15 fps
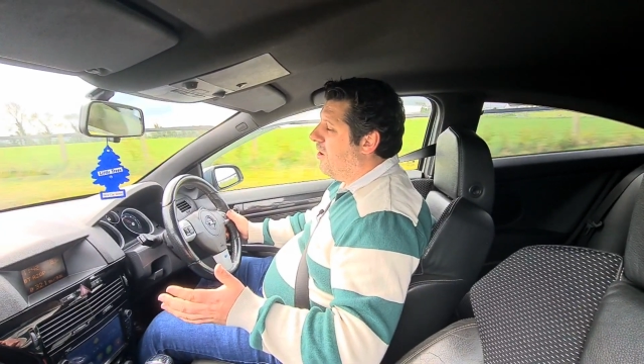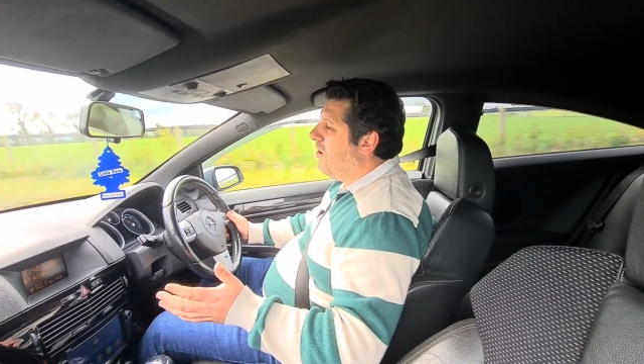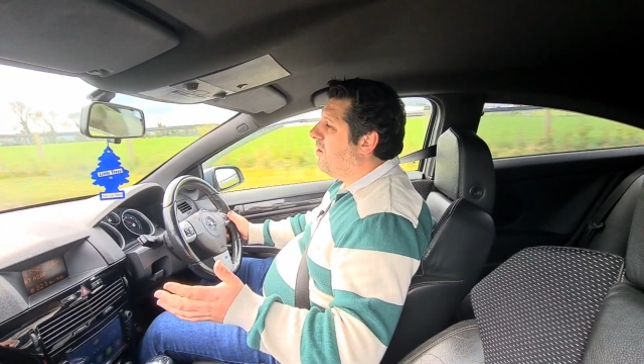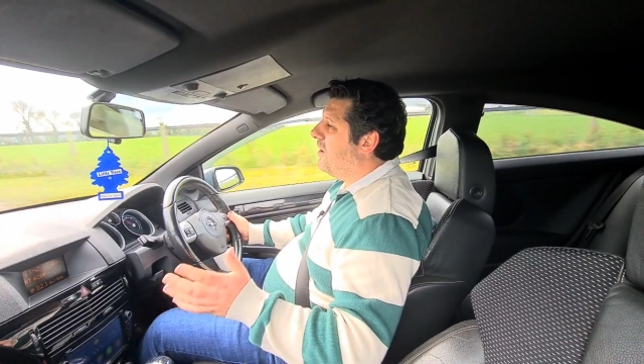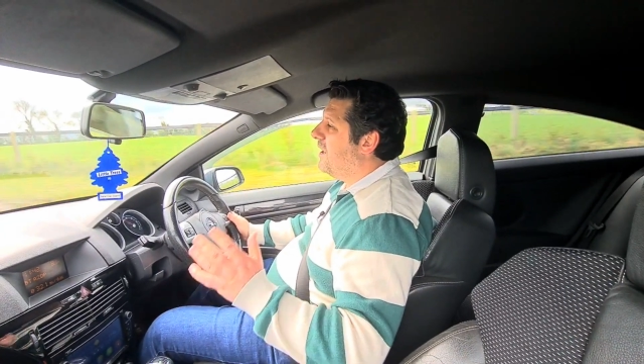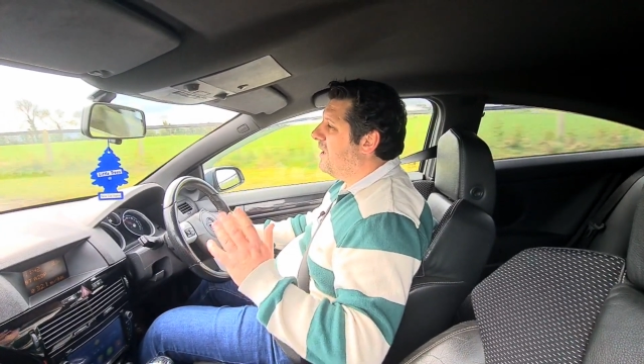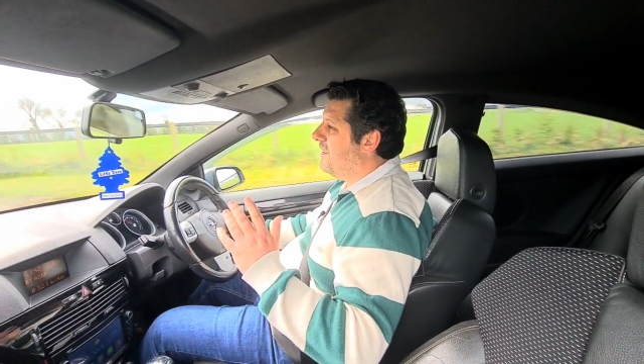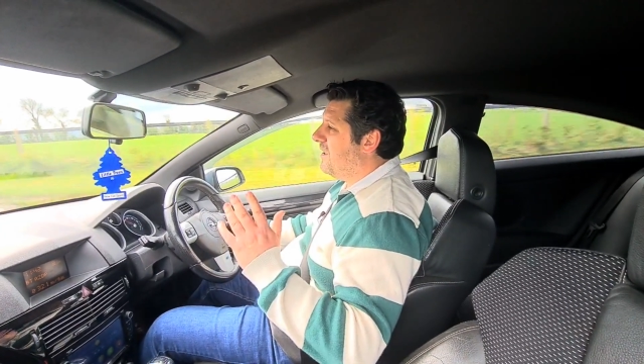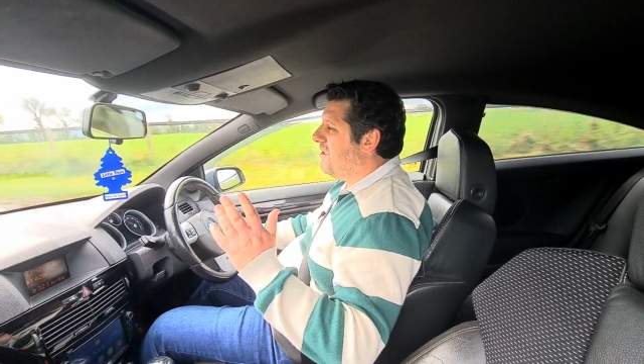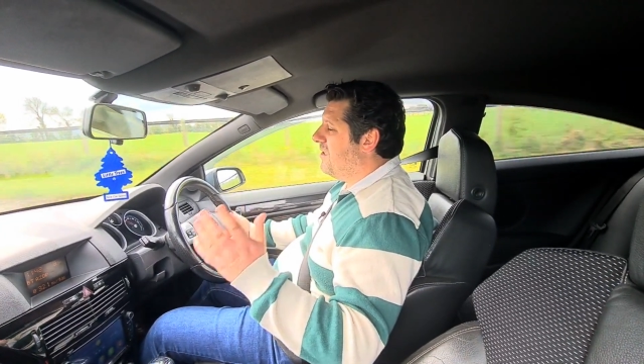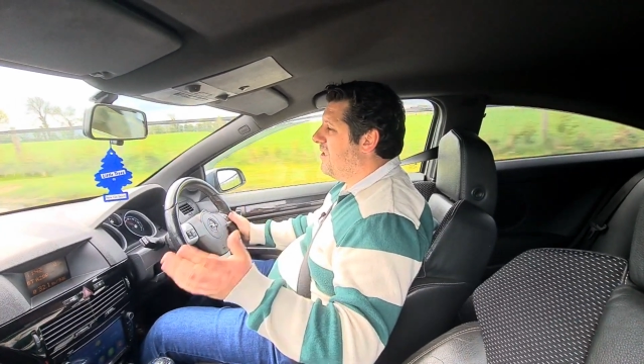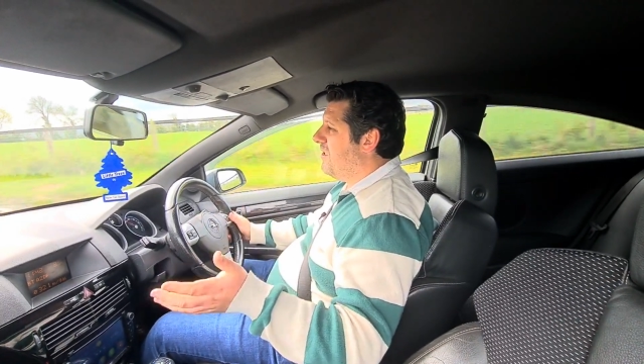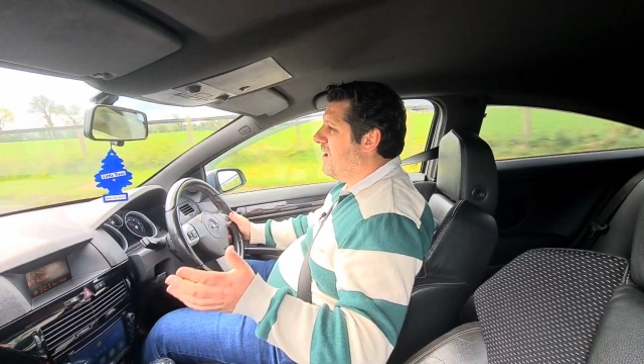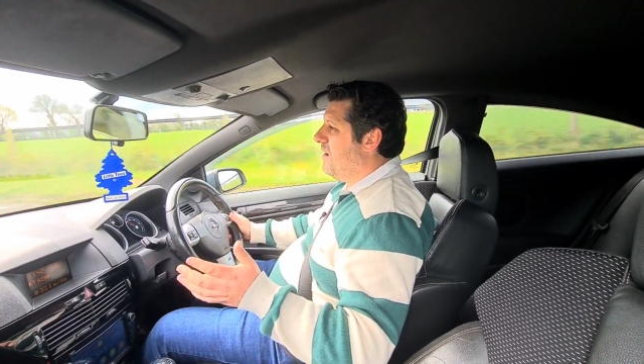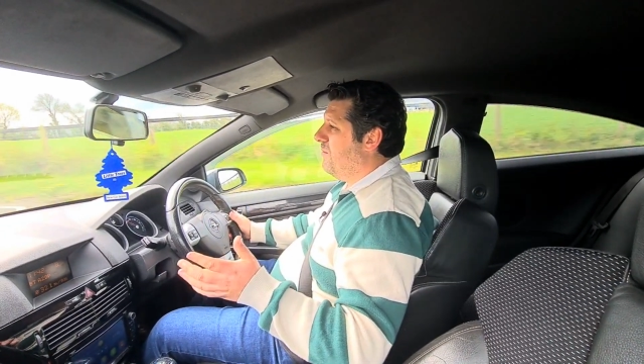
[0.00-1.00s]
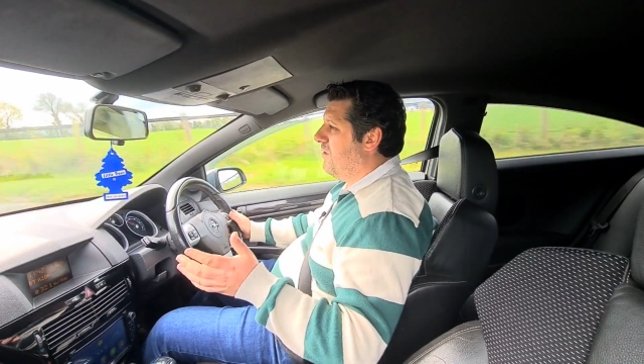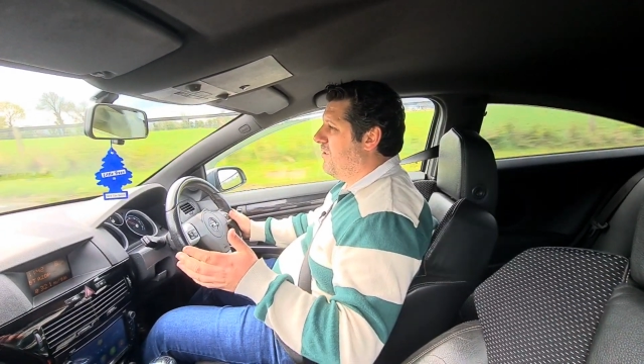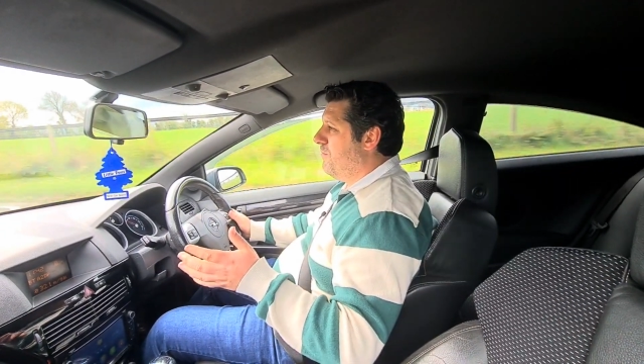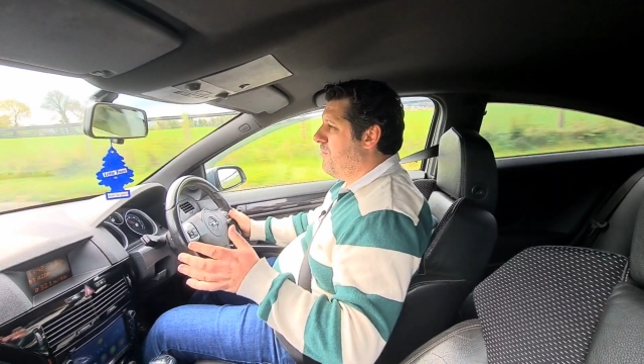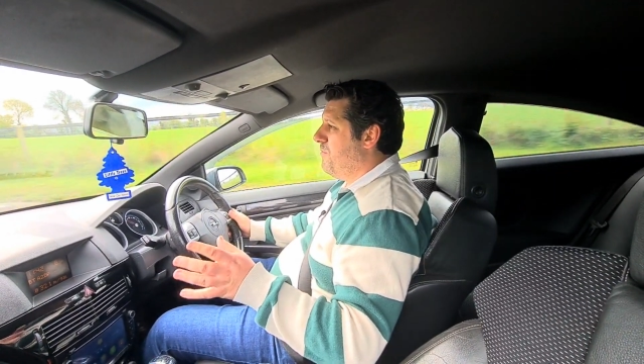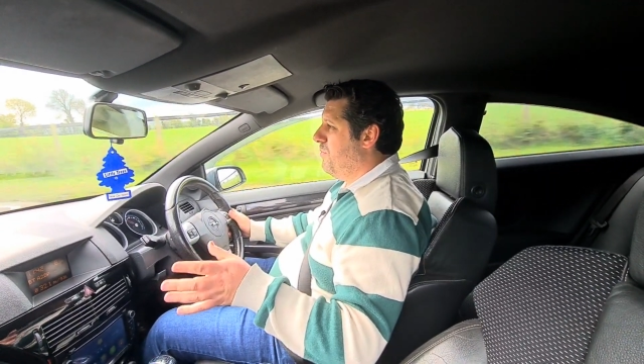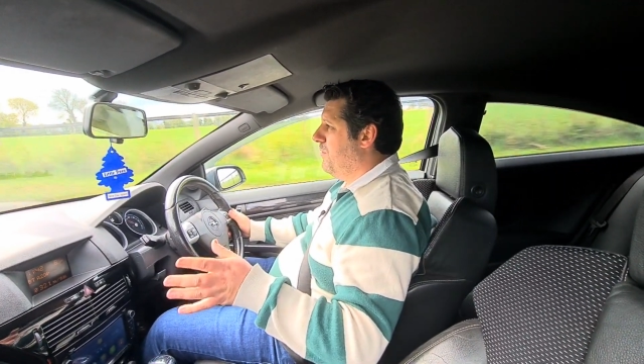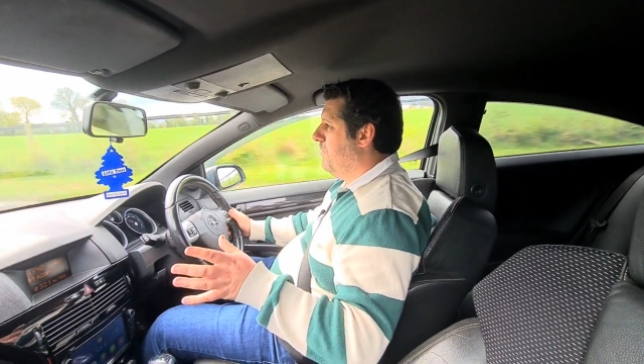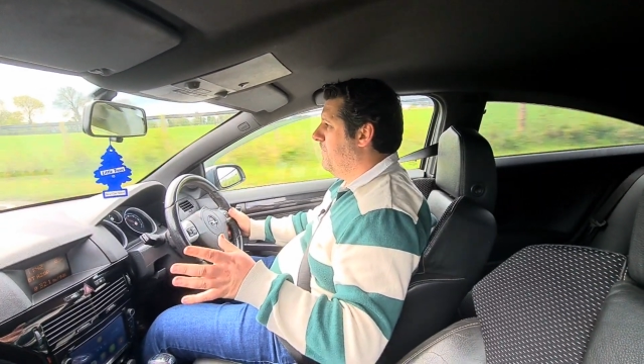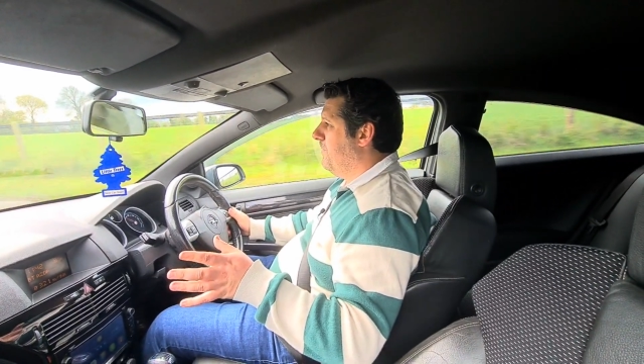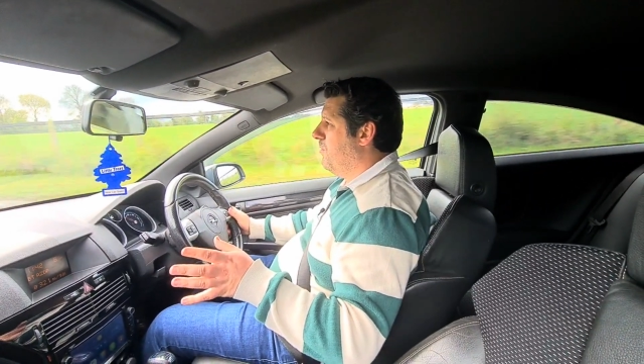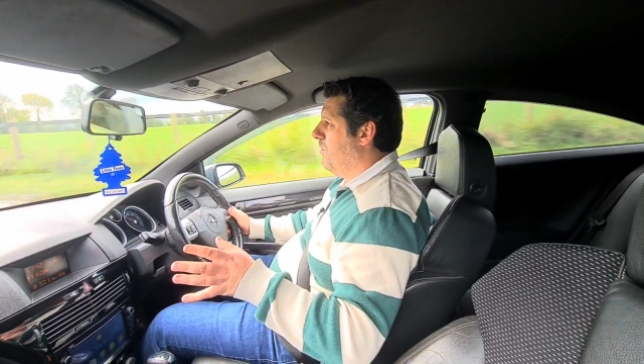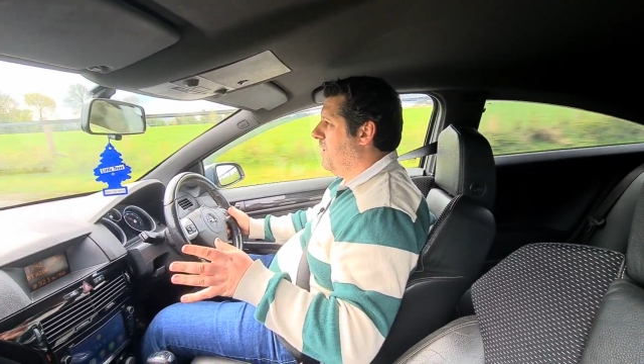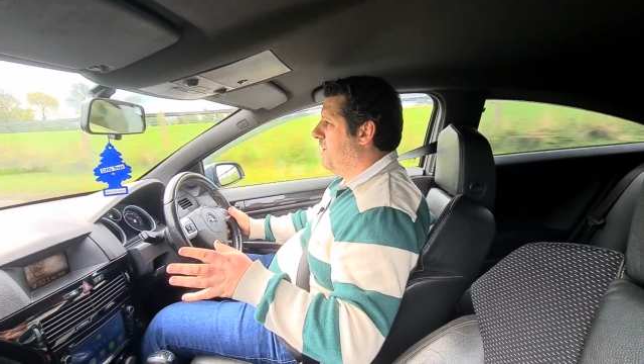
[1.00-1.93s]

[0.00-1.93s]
oh yeah, that's the same as the 1.4